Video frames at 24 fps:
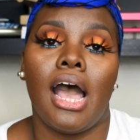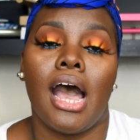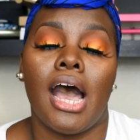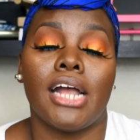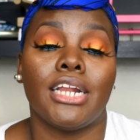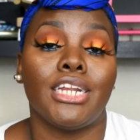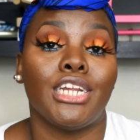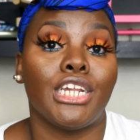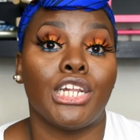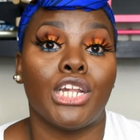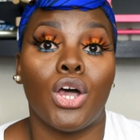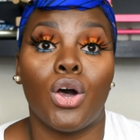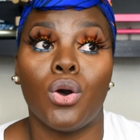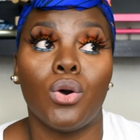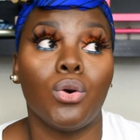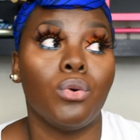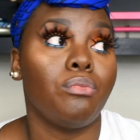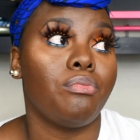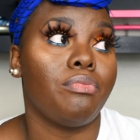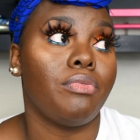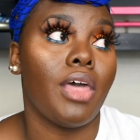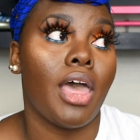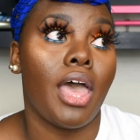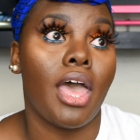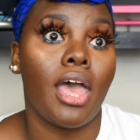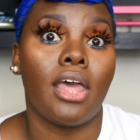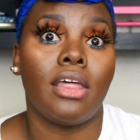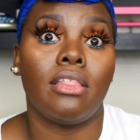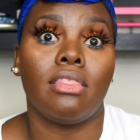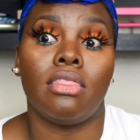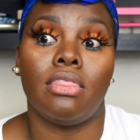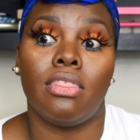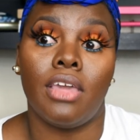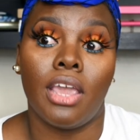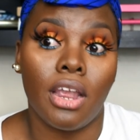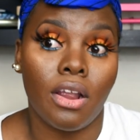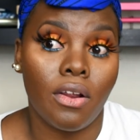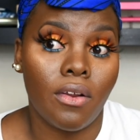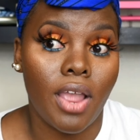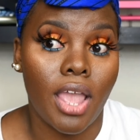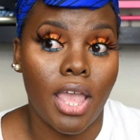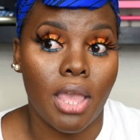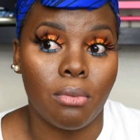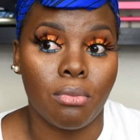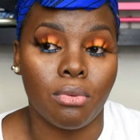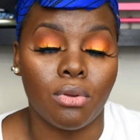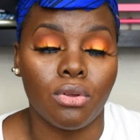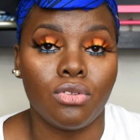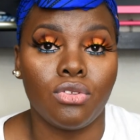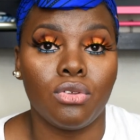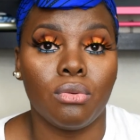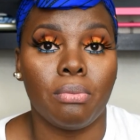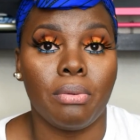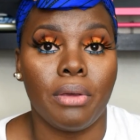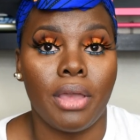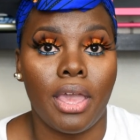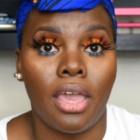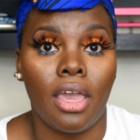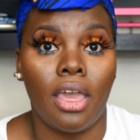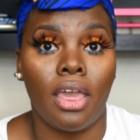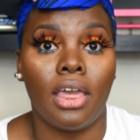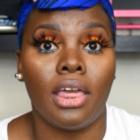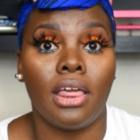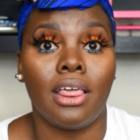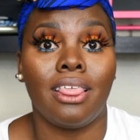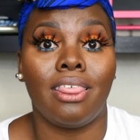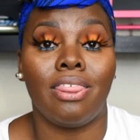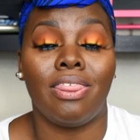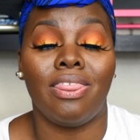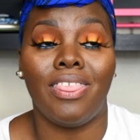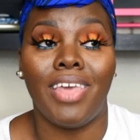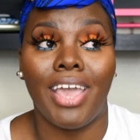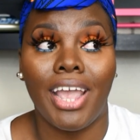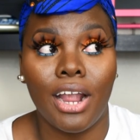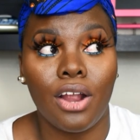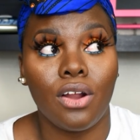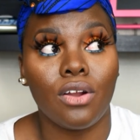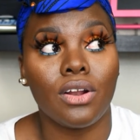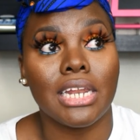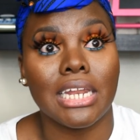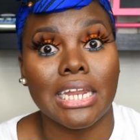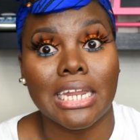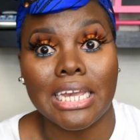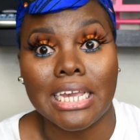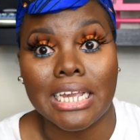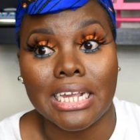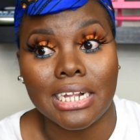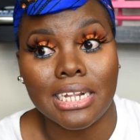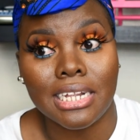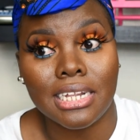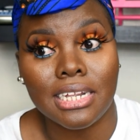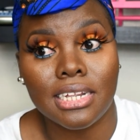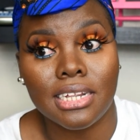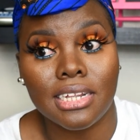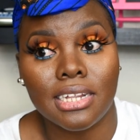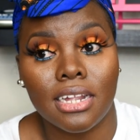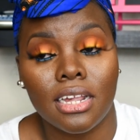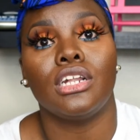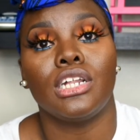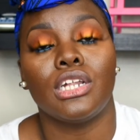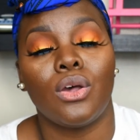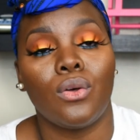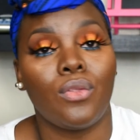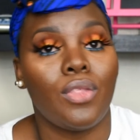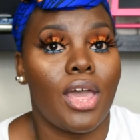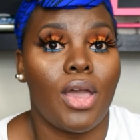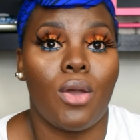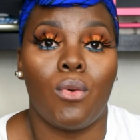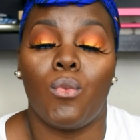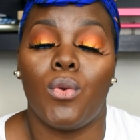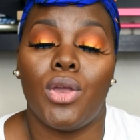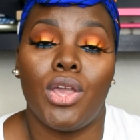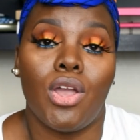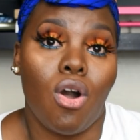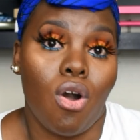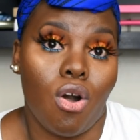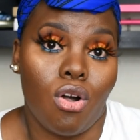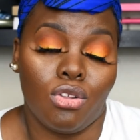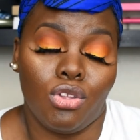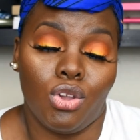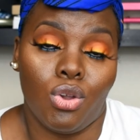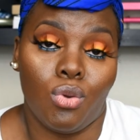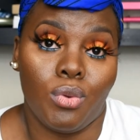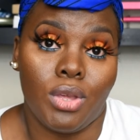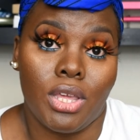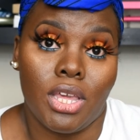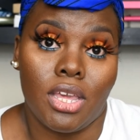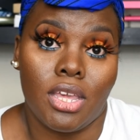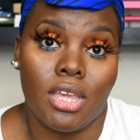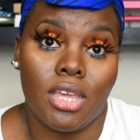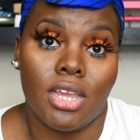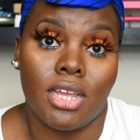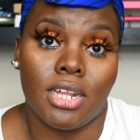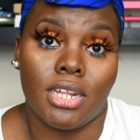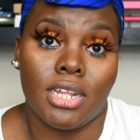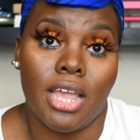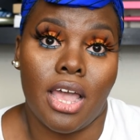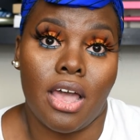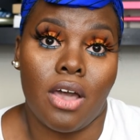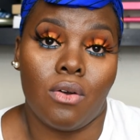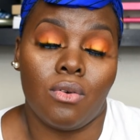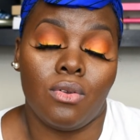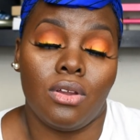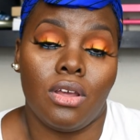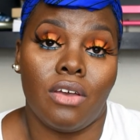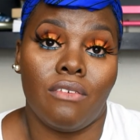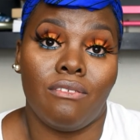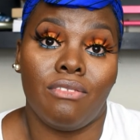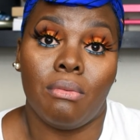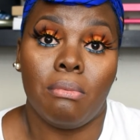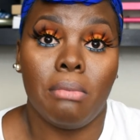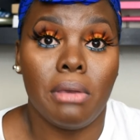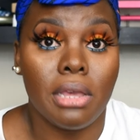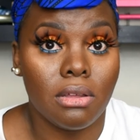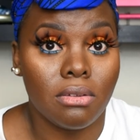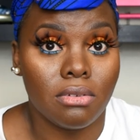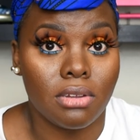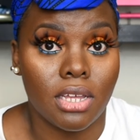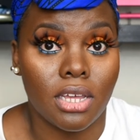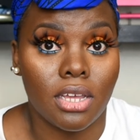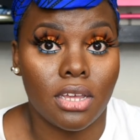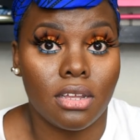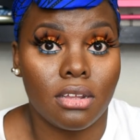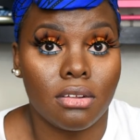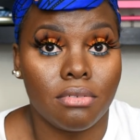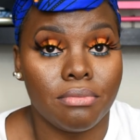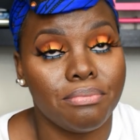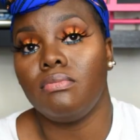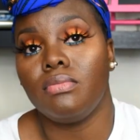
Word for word: I just hope that they're able to pay their lease so that we all don't get kicked out of the building.